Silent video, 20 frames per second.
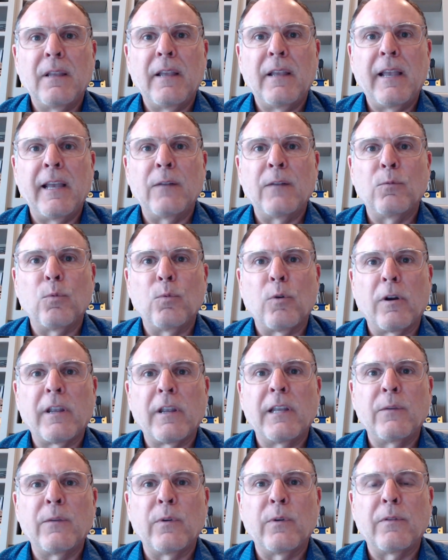and
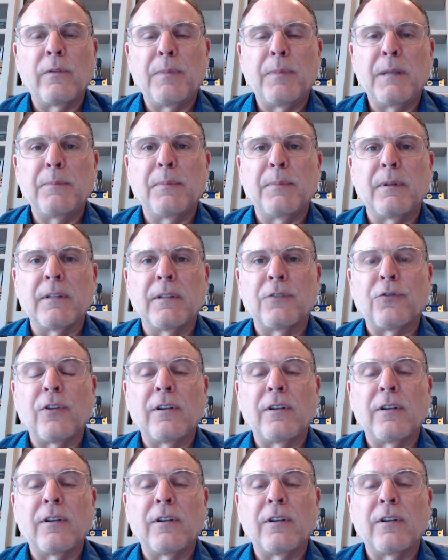working with people as